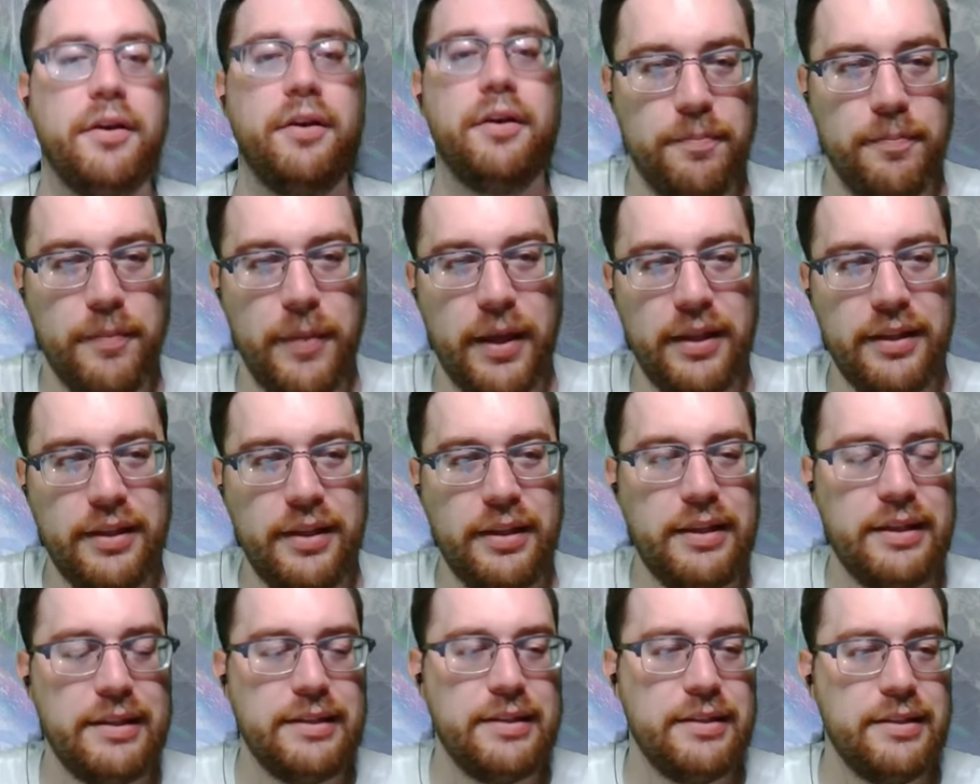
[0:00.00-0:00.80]
Mainly
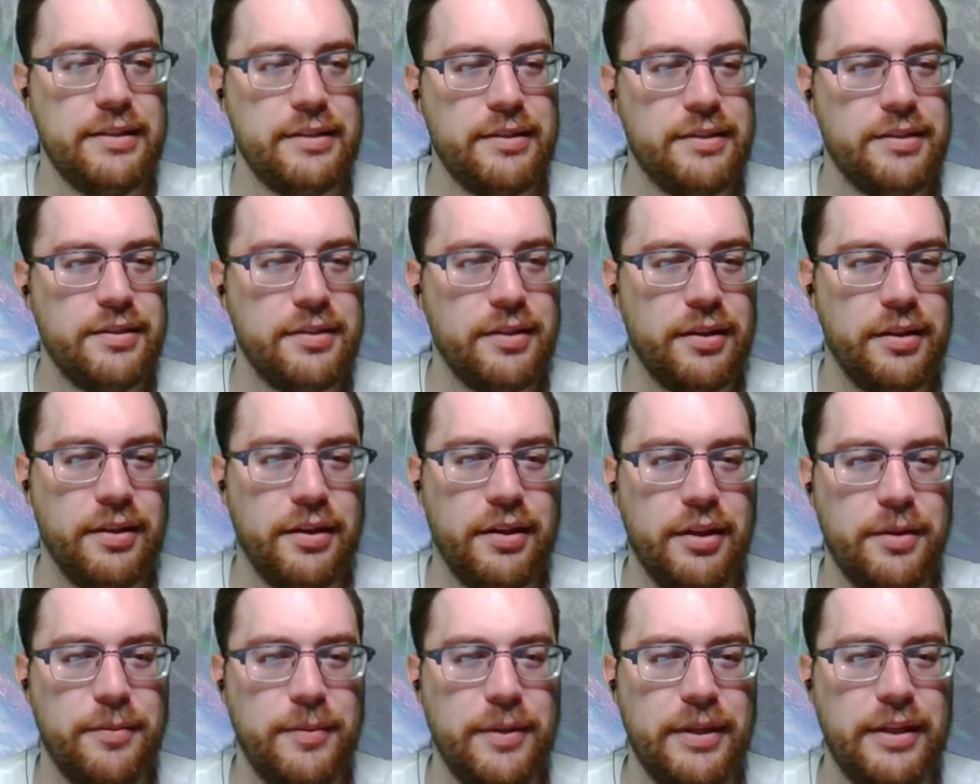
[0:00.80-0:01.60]
this is
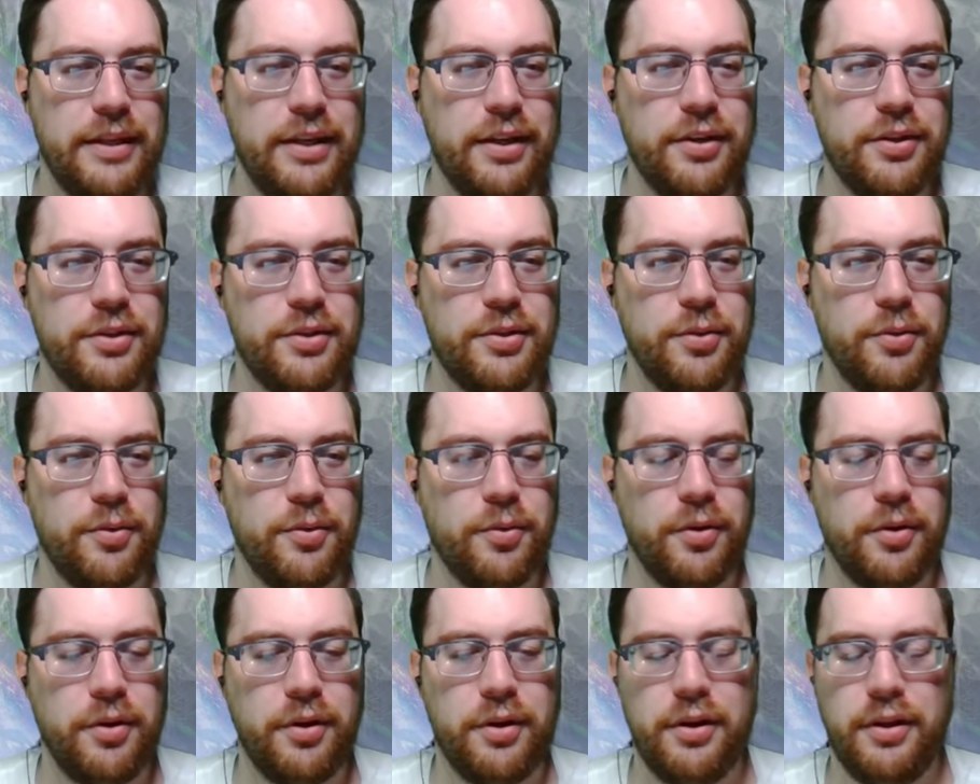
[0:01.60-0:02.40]
going to be geared
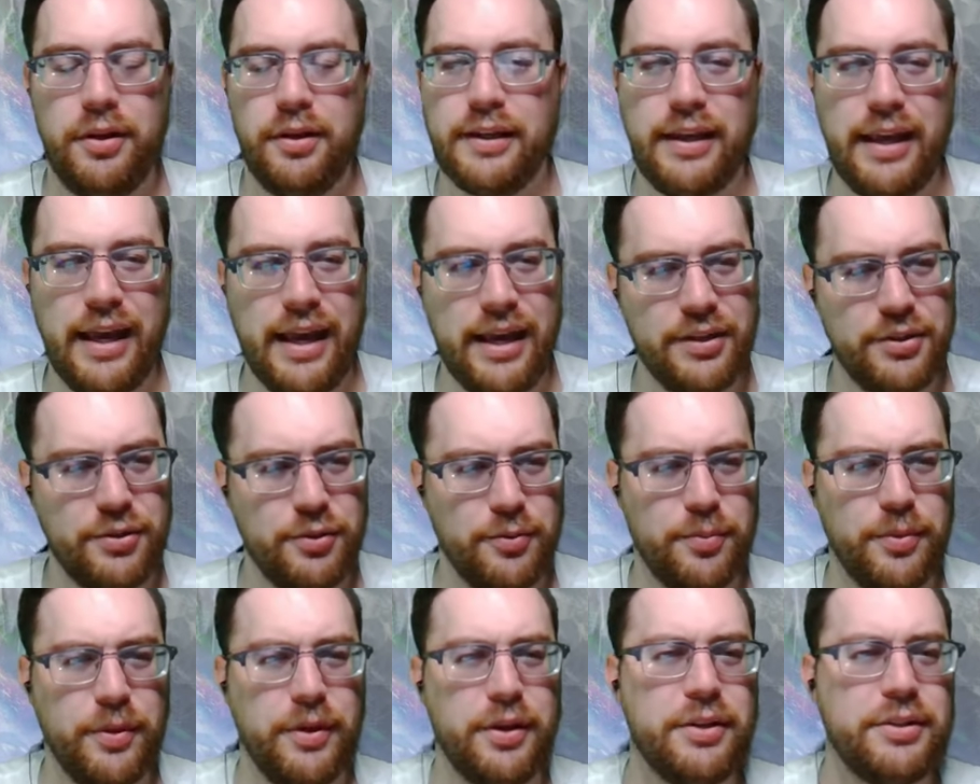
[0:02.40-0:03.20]
toward the casual
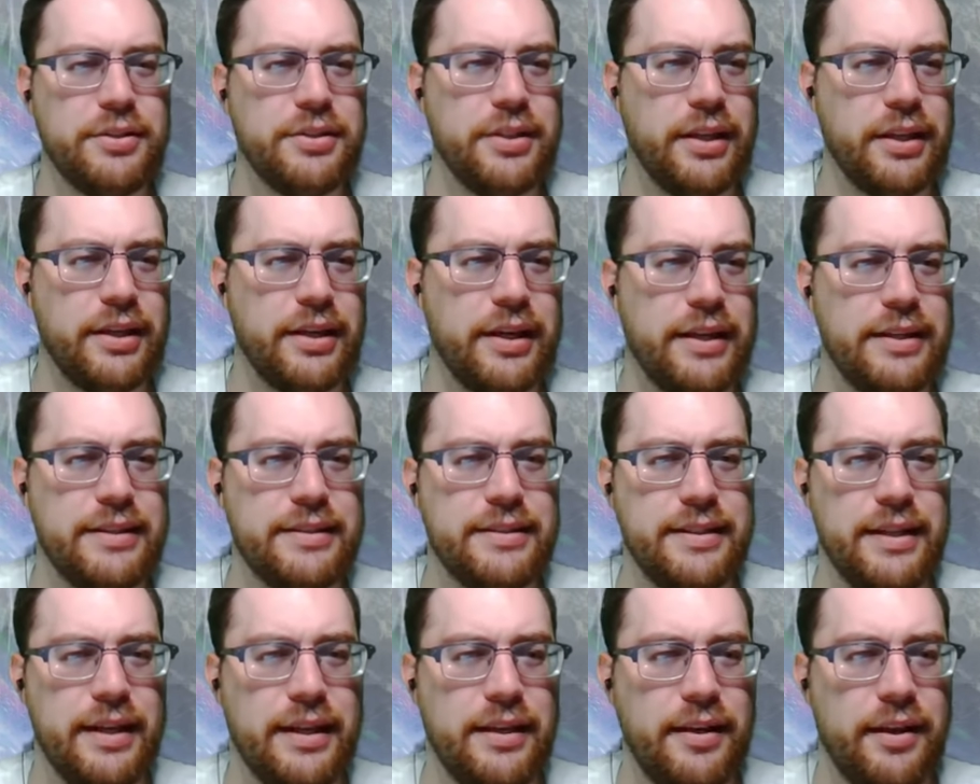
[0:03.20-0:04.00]
players, like I
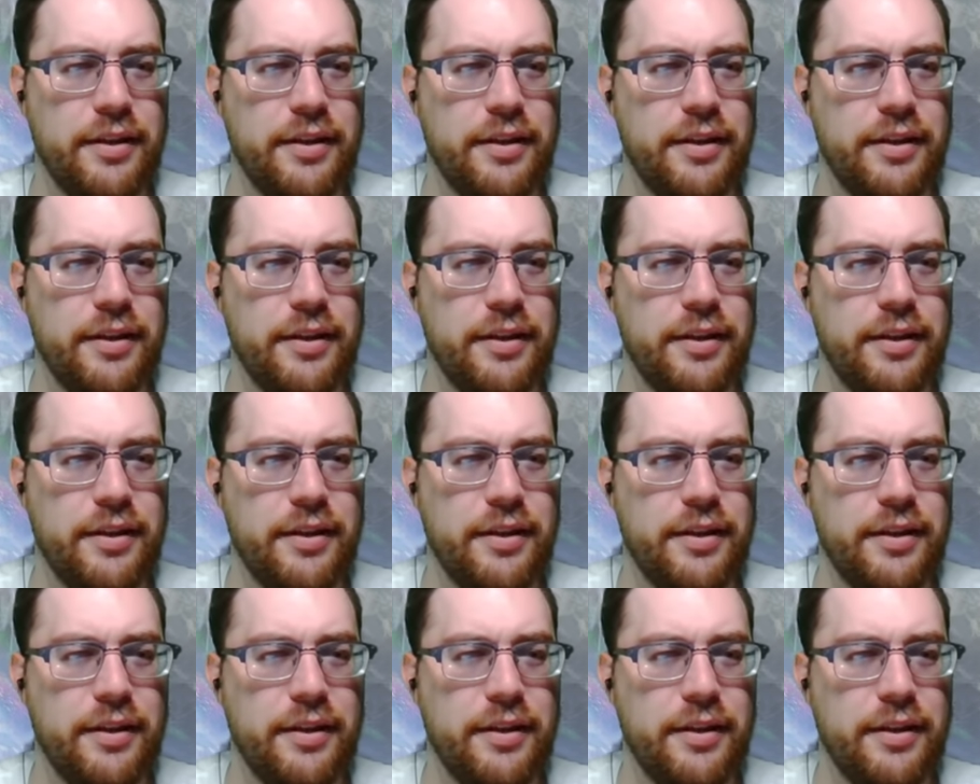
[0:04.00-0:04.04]
said.